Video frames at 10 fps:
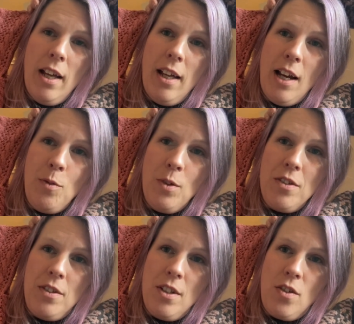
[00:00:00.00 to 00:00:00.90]
I
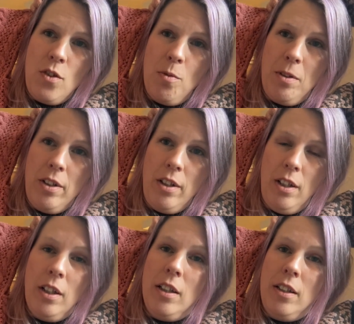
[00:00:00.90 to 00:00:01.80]
want this to
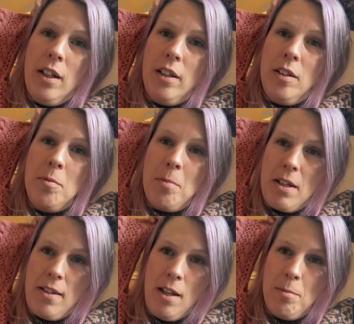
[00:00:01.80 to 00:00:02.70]
be done by
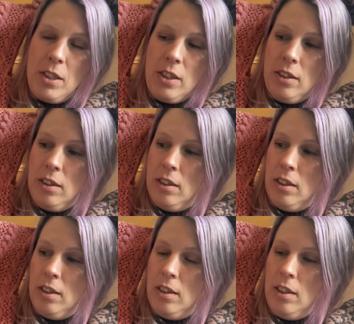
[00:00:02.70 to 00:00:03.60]
summer.
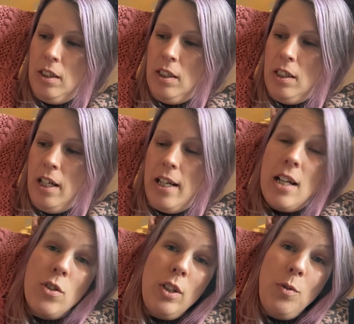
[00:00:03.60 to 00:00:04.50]
I
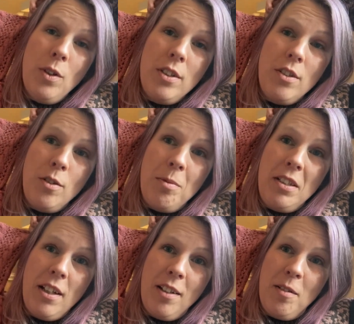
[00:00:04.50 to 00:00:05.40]
actually want it to be
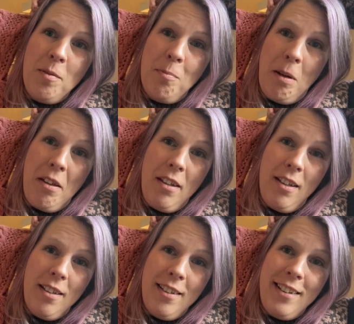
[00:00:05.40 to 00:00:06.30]
done by
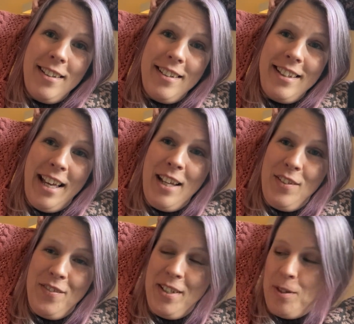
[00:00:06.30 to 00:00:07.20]
the end
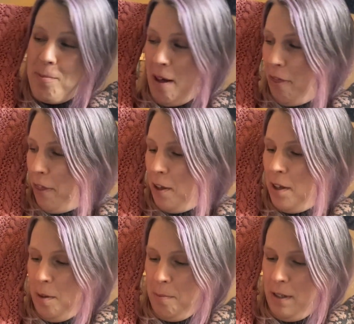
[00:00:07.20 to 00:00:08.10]
of this month,
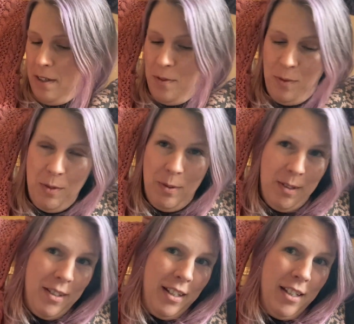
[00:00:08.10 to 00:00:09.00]
but we will
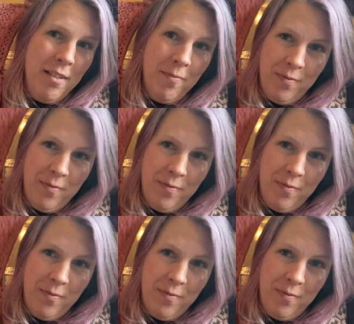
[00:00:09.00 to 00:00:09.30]
see.